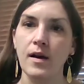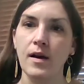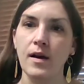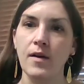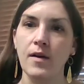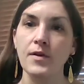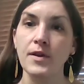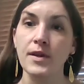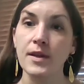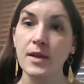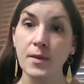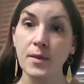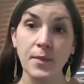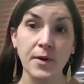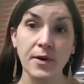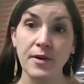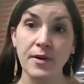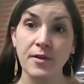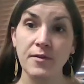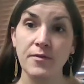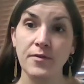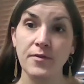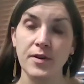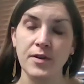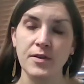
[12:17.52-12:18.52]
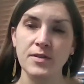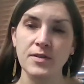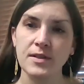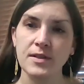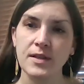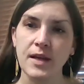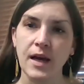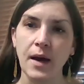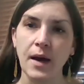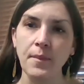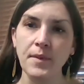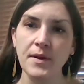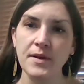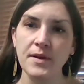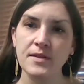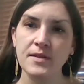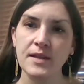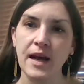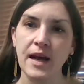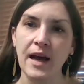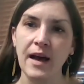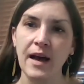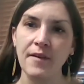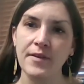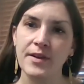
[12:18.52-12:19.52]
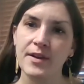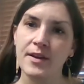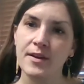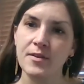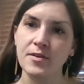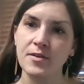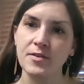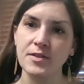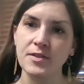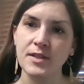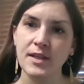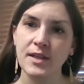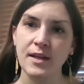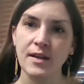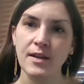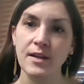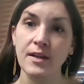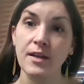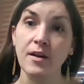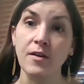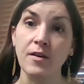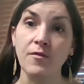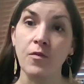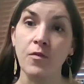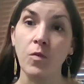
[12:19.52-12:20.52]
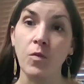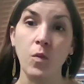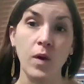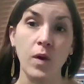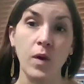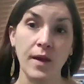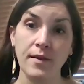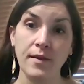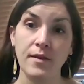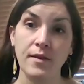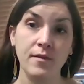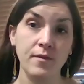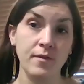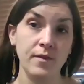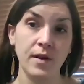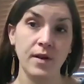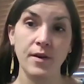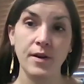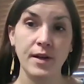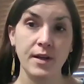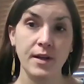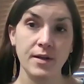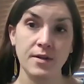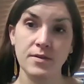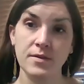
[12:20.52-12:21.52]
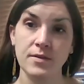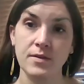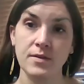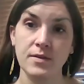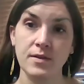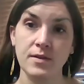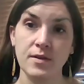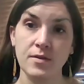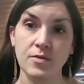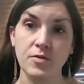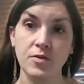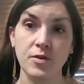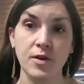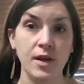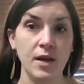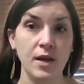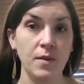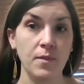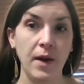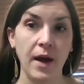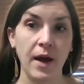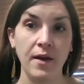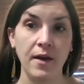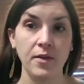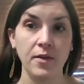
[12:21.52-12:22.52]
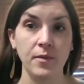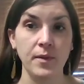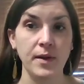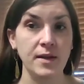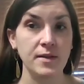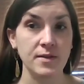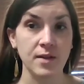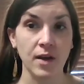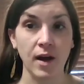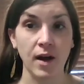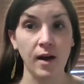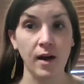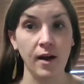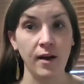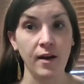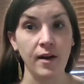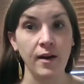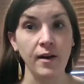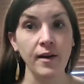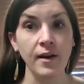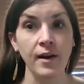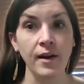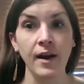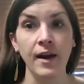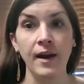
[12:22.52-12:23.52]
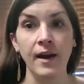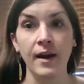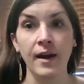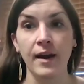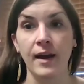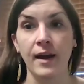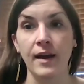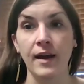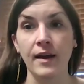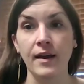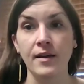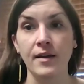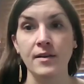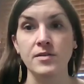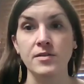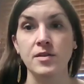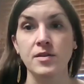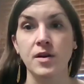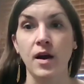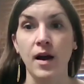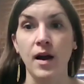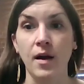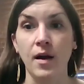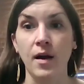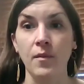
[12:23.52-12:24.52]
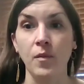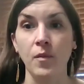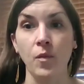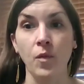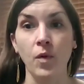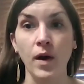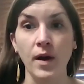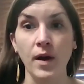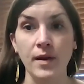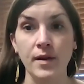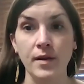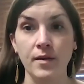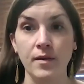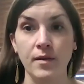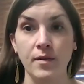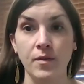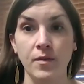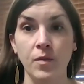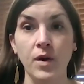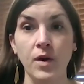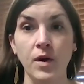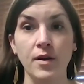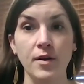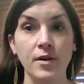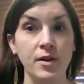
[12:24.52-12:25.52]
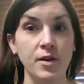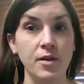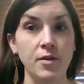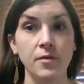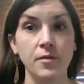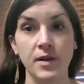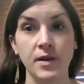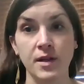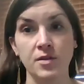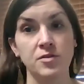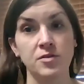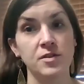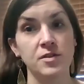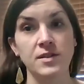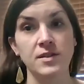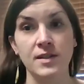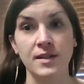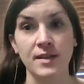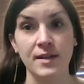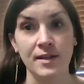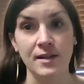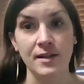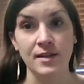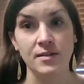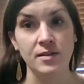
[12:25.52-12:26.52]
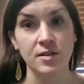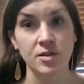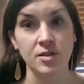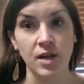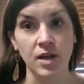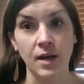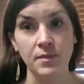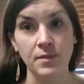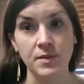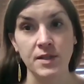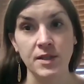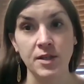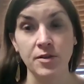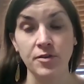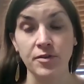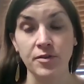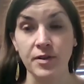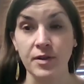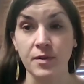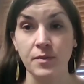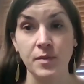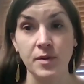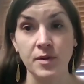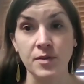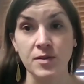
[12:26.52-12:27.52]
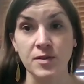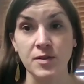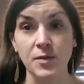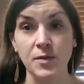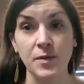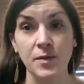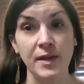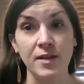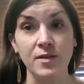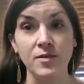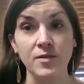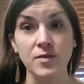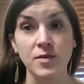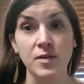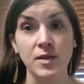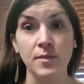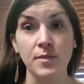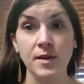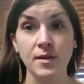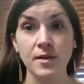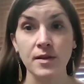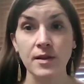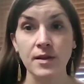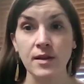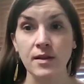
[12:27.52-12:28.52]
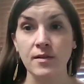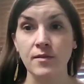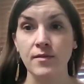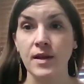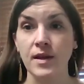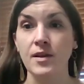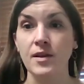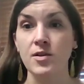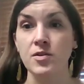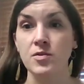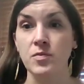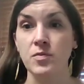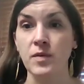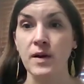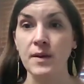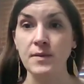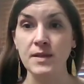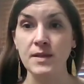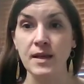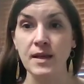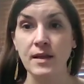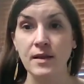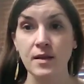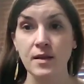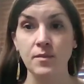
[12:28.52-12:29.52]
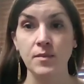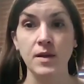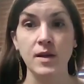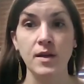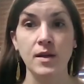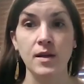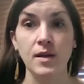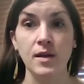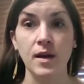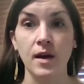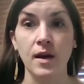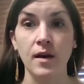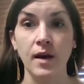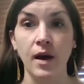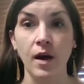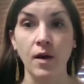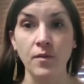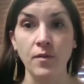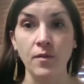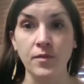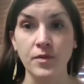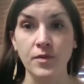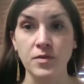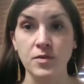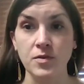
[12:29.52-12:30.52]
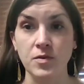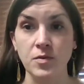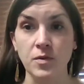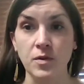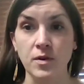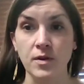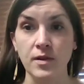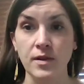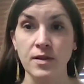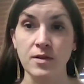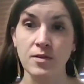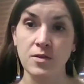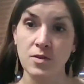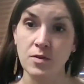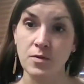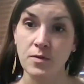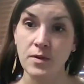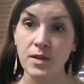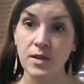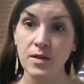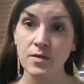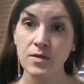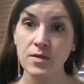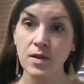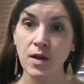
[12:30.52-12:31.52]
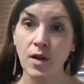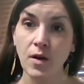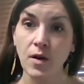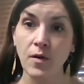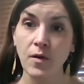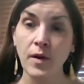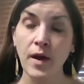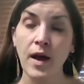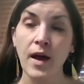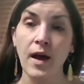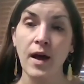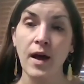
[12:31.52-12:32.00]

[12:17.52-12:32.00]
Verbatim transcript: a really important first step is to have an understanding of what the various trade pathways are and um, what what are you interested in as a job seeker and pursuing so the building advantage website can be a helpful tool in doing so